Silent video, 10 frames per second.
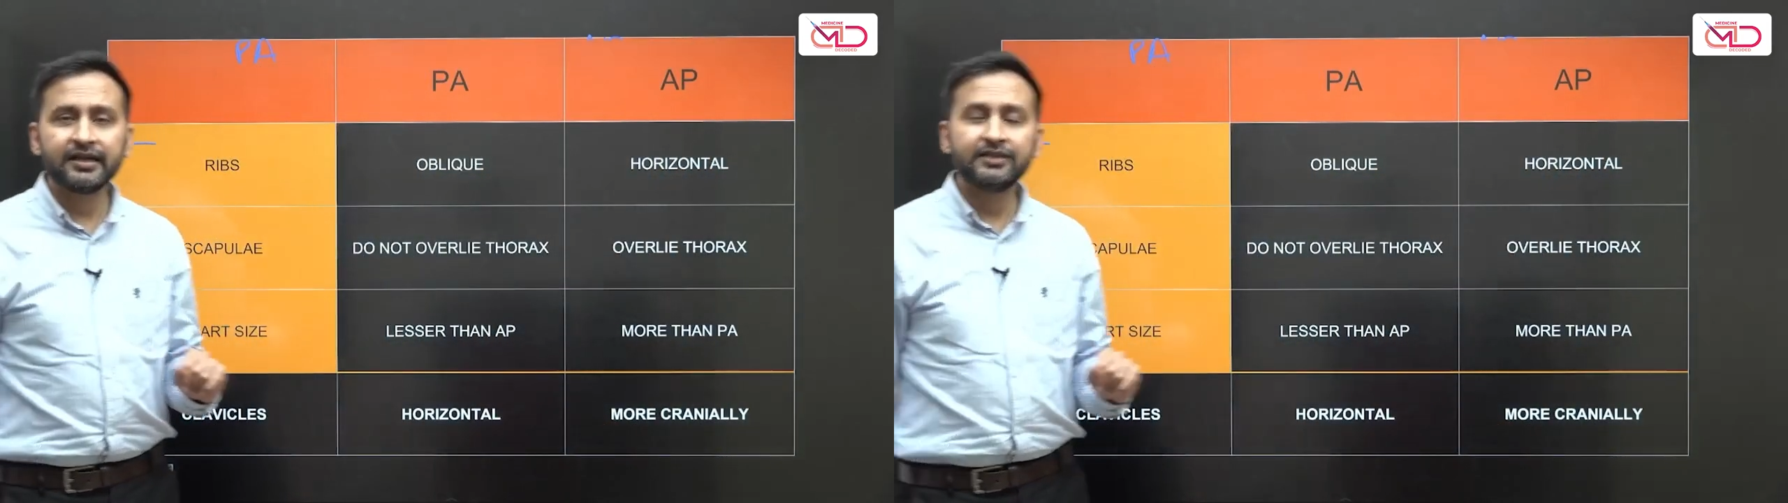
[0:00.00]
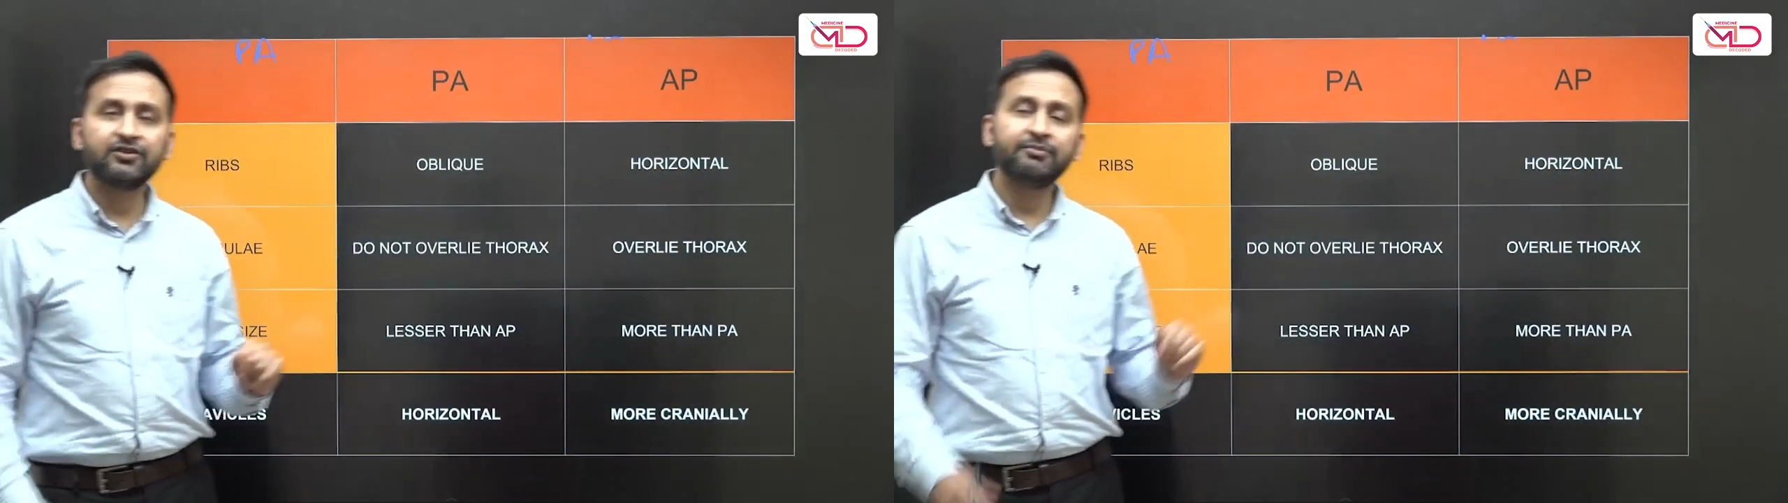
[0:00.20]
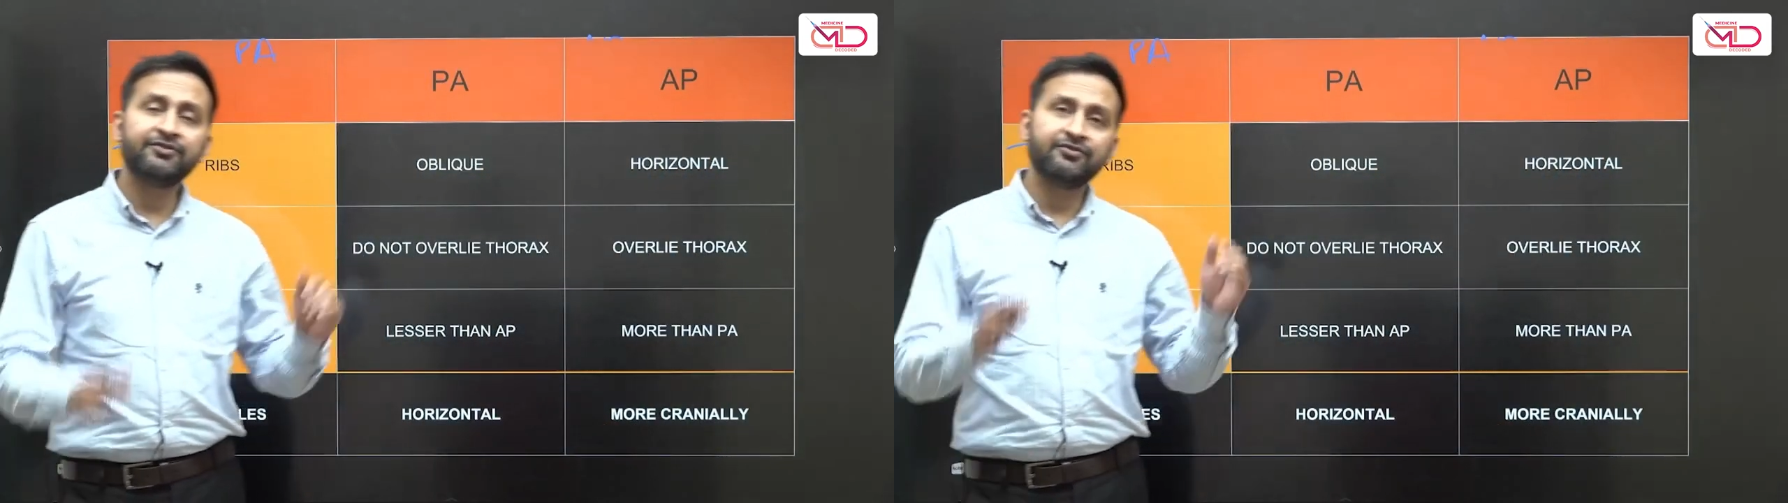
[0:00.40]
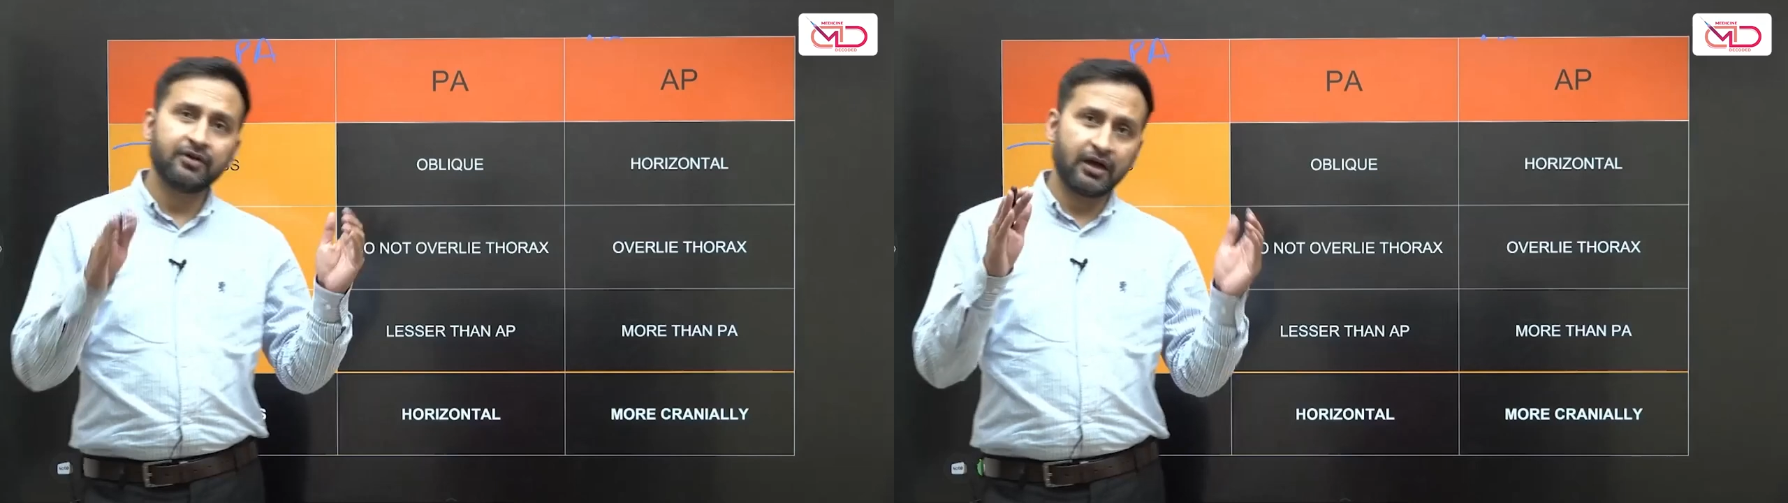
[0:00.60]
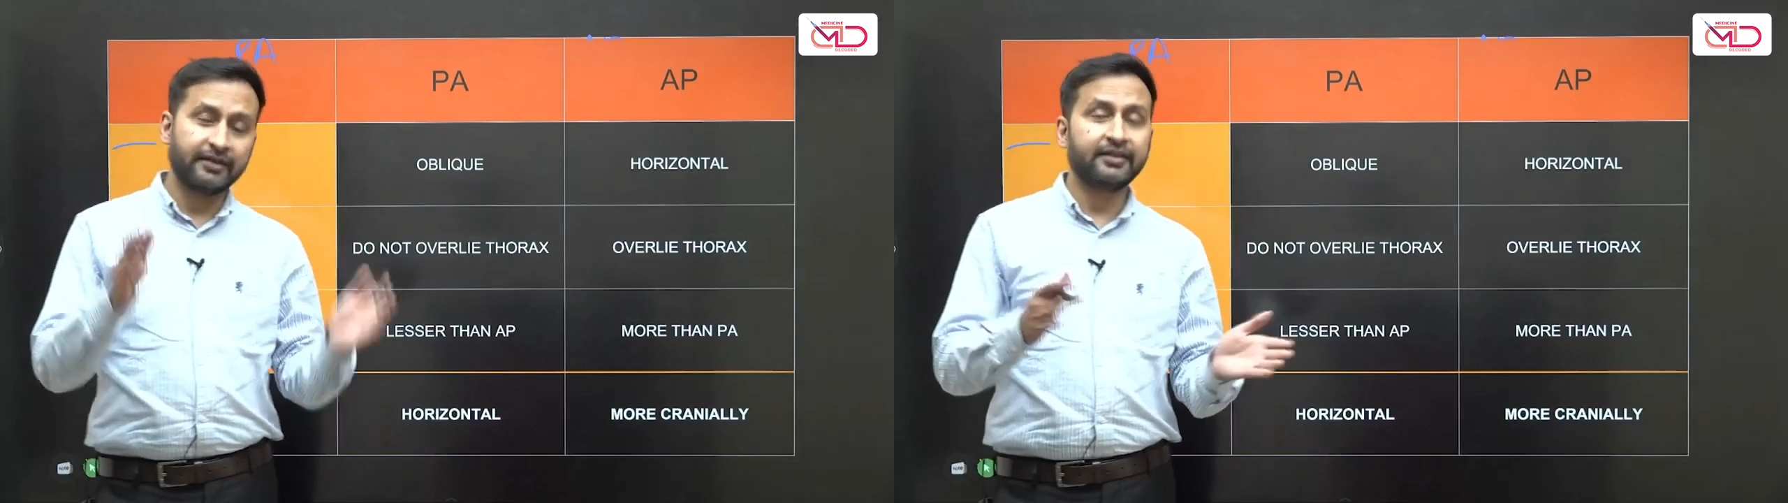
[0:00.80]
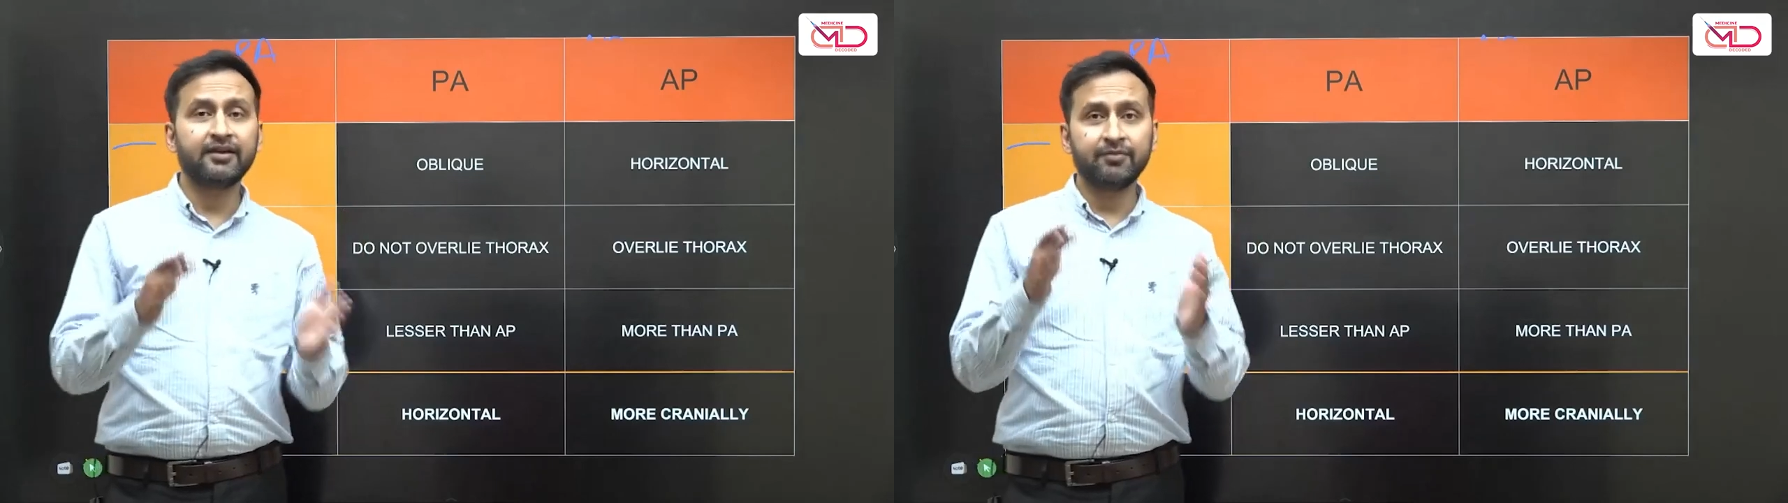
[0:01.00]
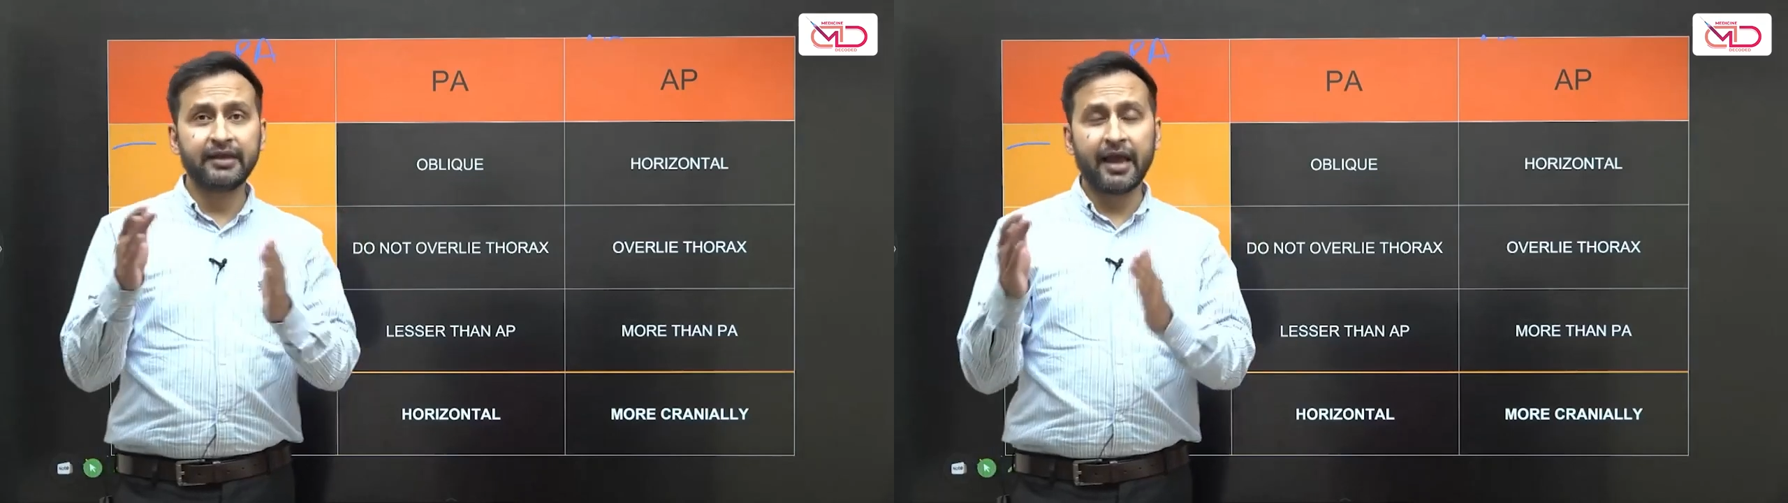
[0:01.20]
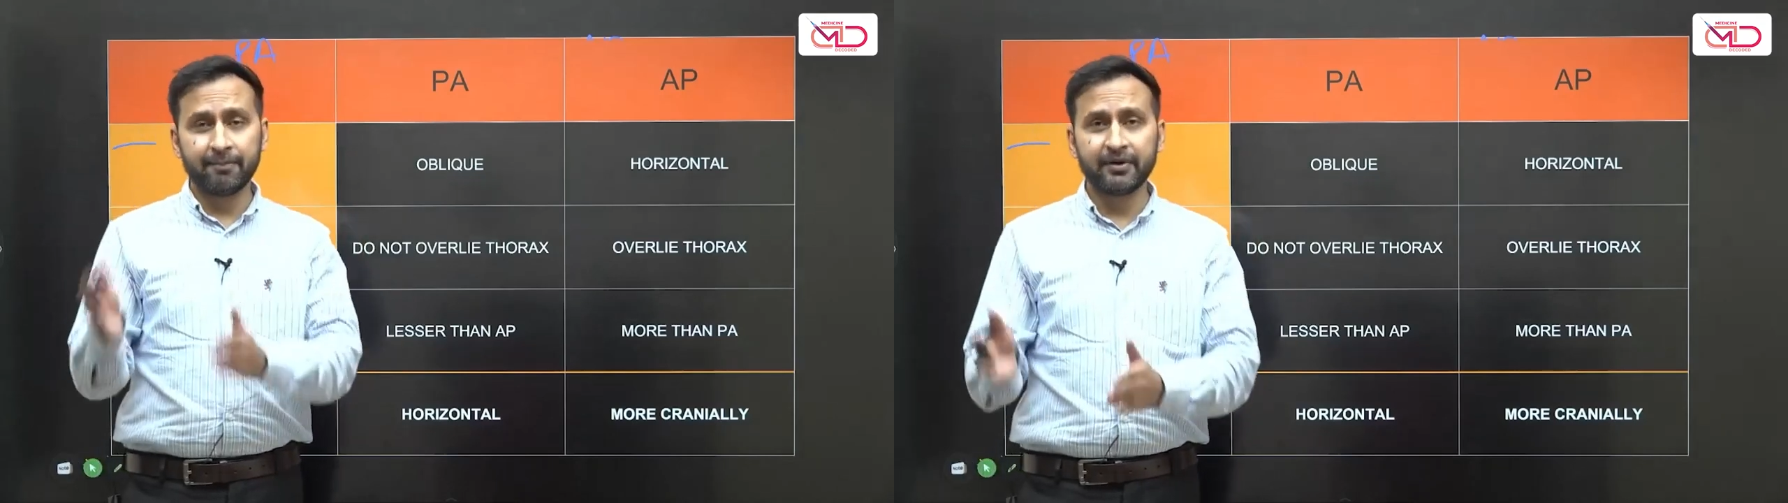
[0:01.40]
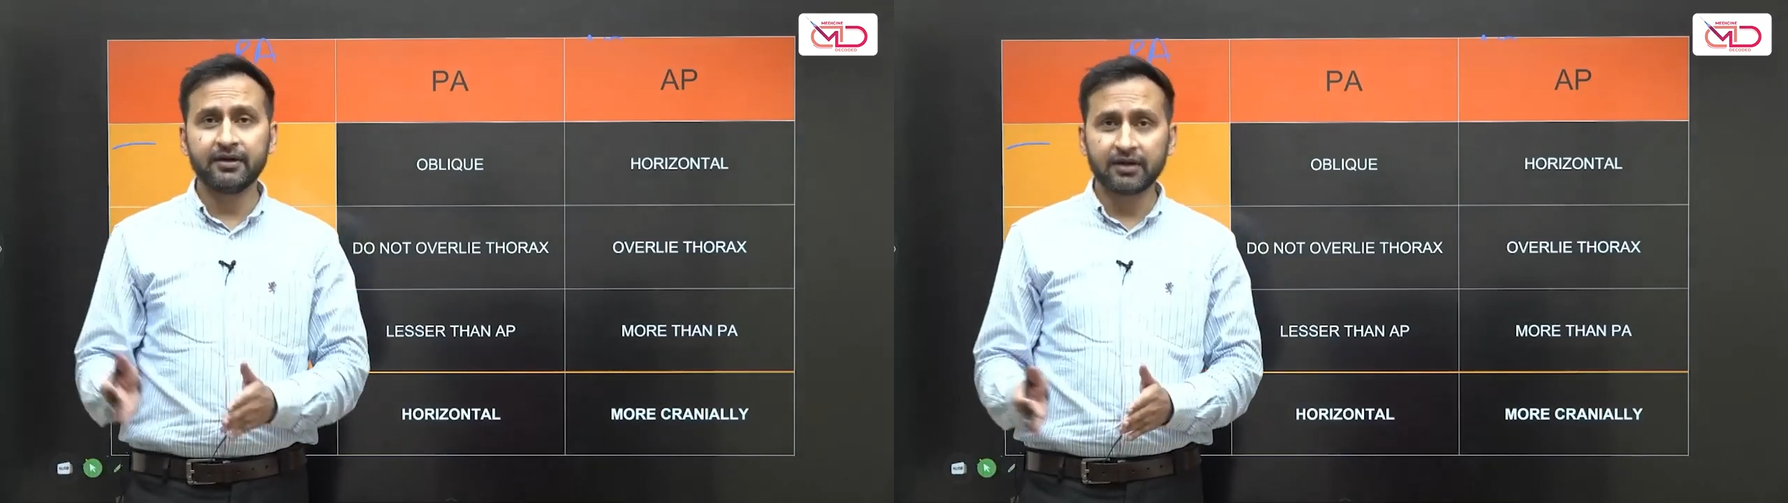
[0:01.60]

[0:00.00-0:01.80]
will be invariably apparent